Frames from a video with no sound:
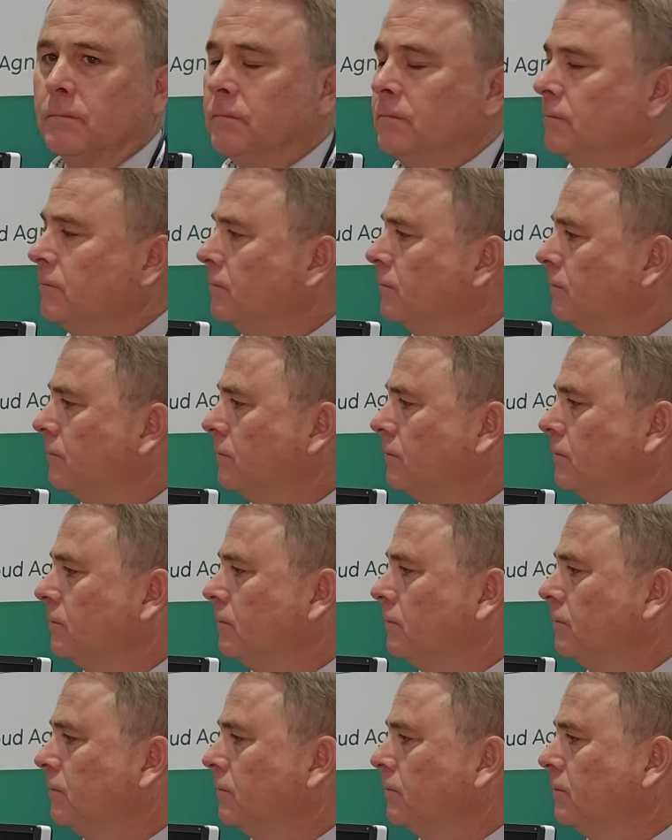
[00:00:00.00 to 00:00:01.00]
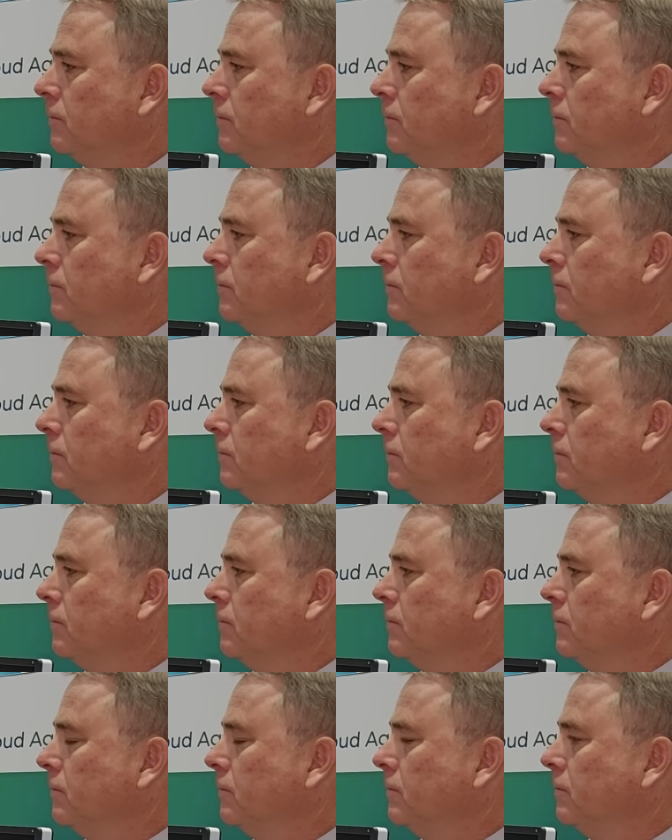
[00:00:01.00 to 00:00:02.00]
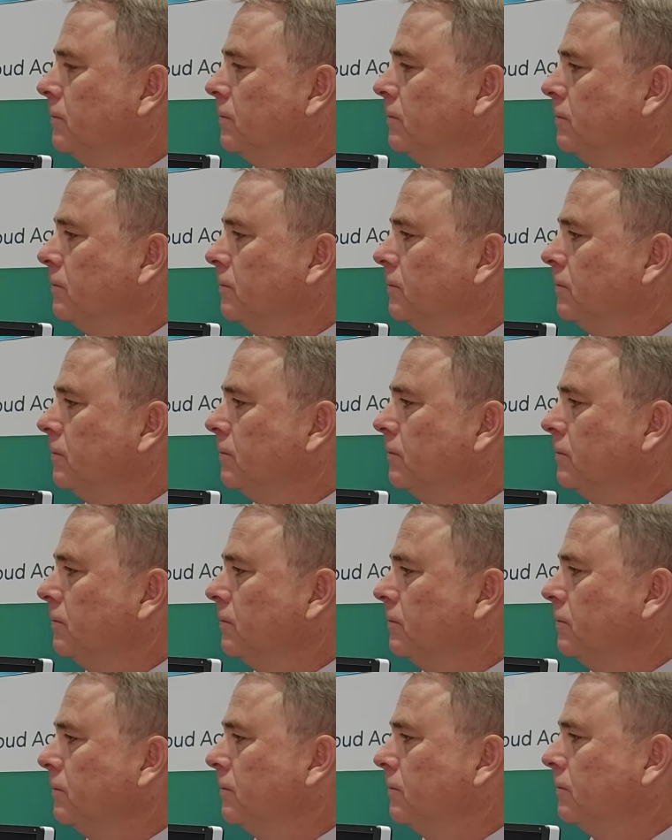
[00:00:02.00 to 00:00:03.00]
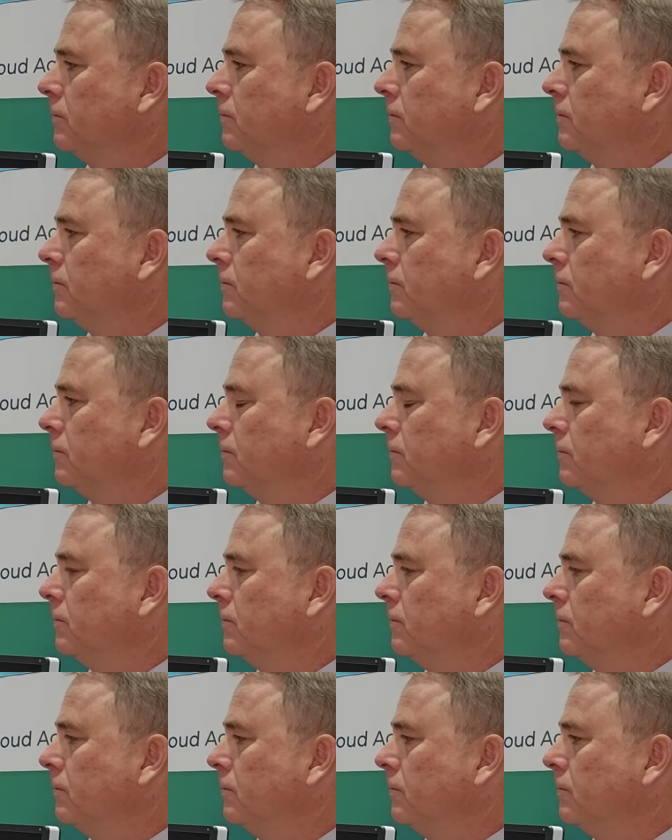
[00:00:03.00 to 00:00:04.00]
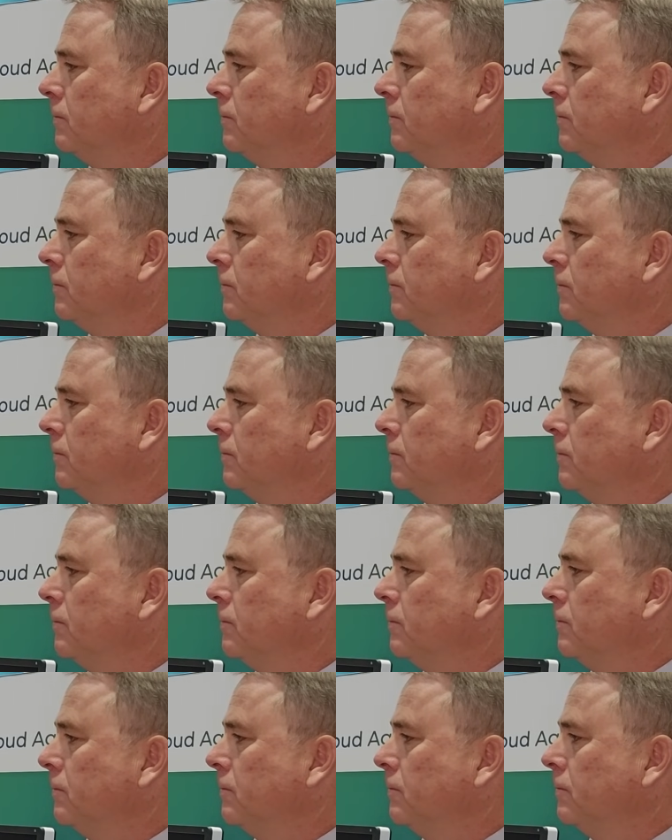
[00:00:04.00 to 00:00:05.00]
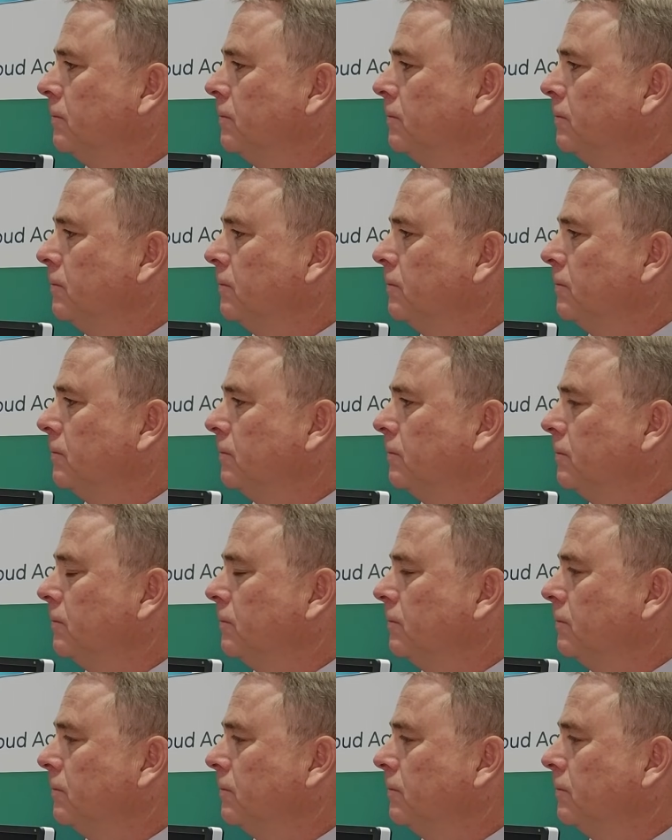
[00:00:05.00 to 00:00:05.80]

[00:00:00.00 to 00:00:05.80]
(not speaking)